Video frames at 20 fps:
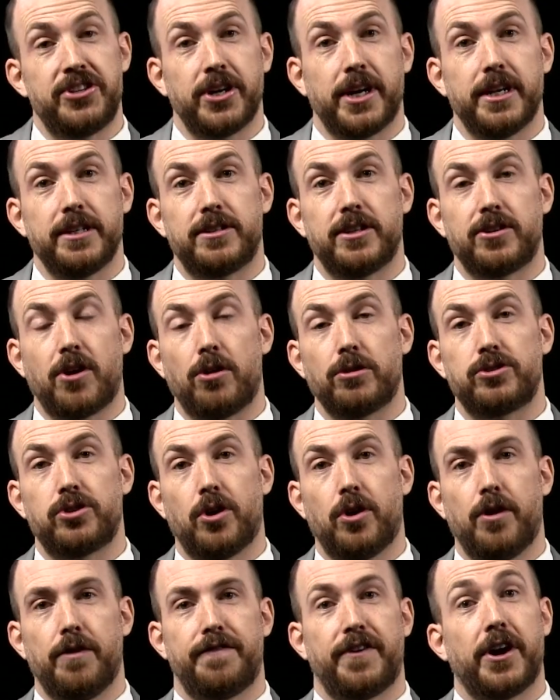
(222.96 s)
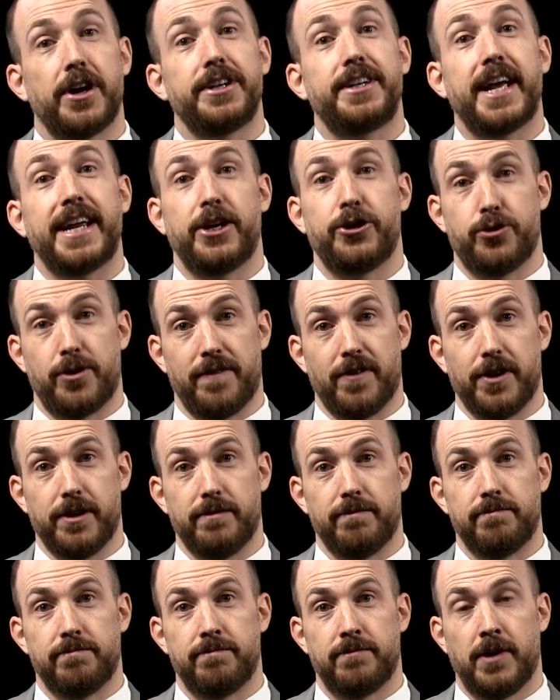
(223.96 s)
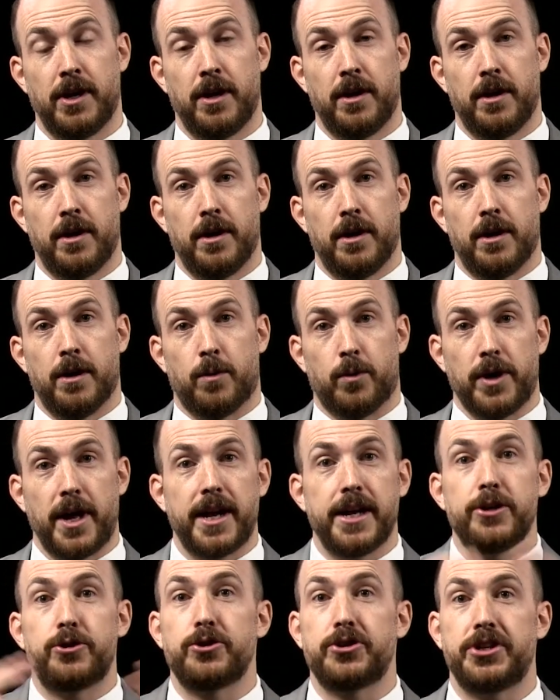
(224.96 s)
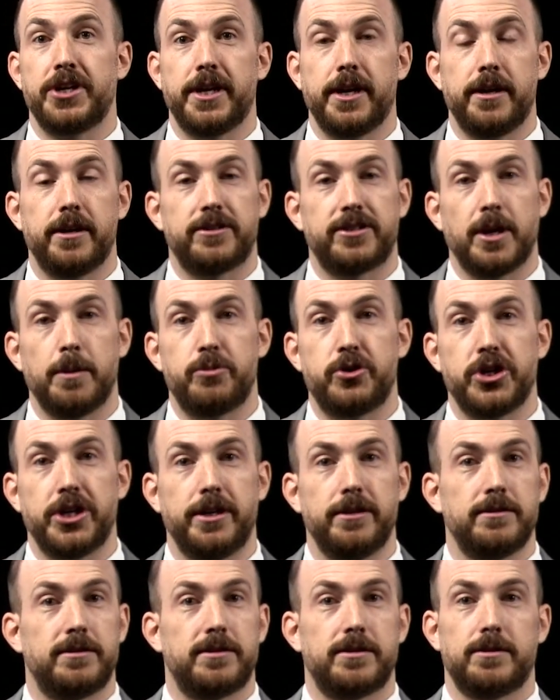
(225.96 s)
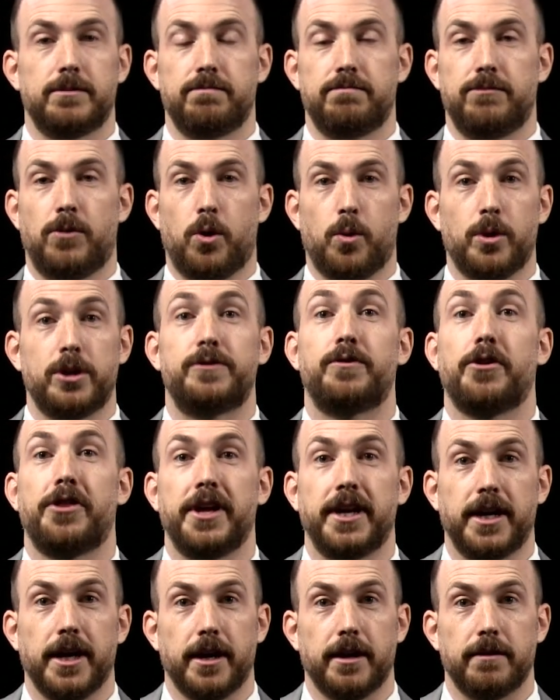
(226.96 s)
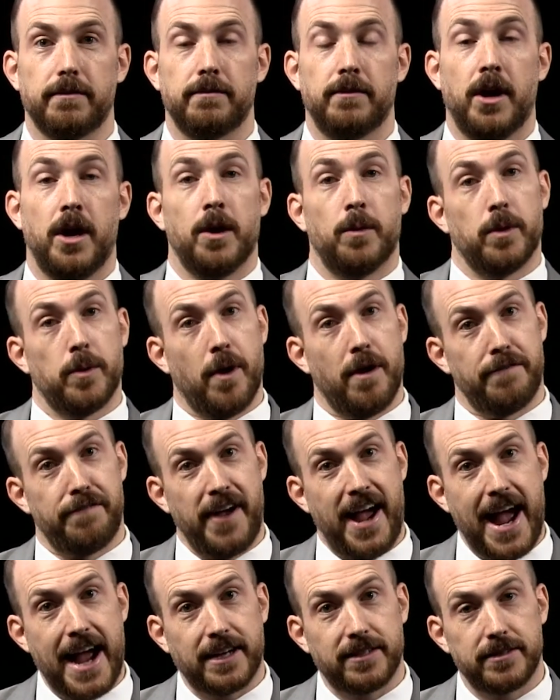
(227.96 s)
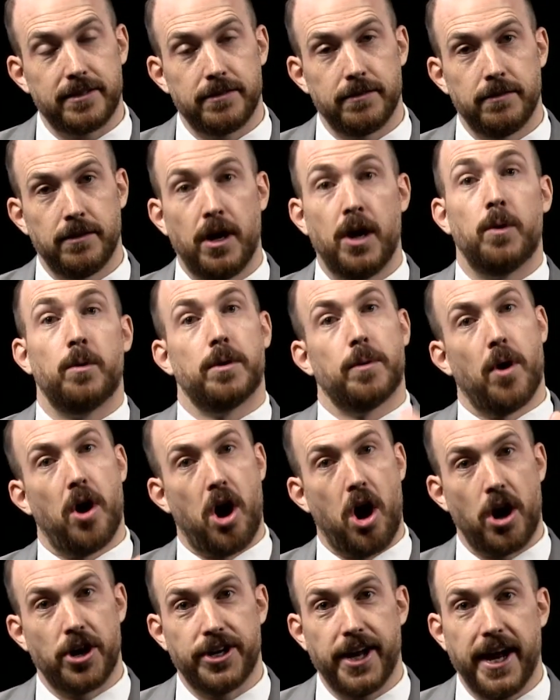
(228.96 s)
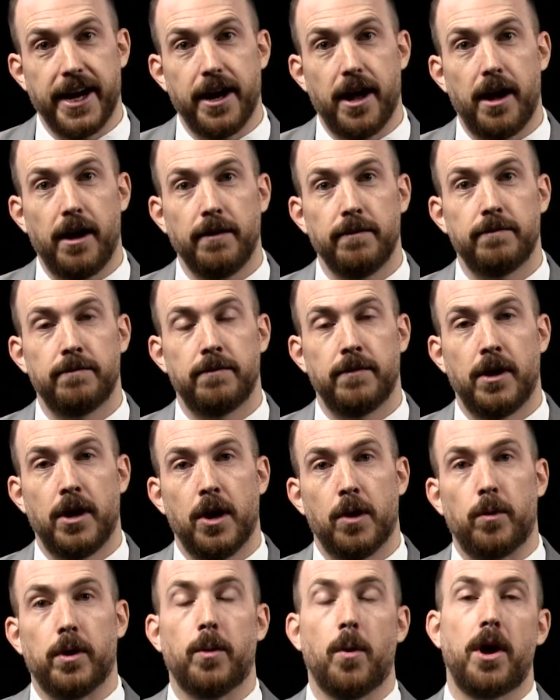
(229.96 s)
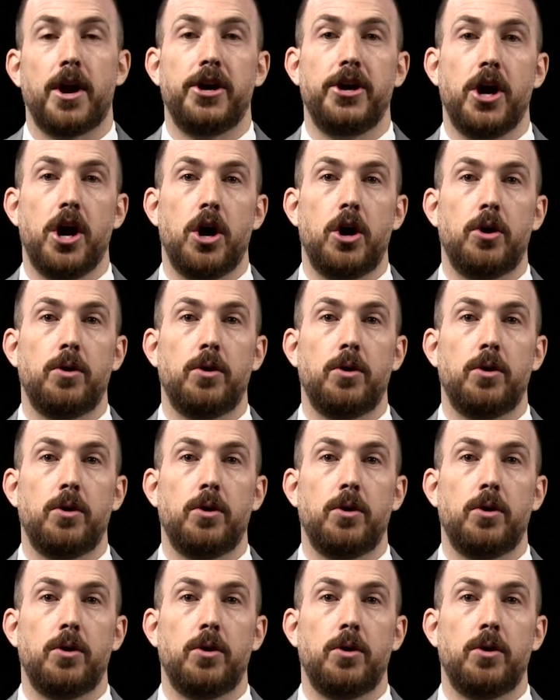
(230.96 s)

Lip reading: Peace studies is also very data-driven. We're not interested in assumptions or wishful thinking. We want facts, we want hard data, we want to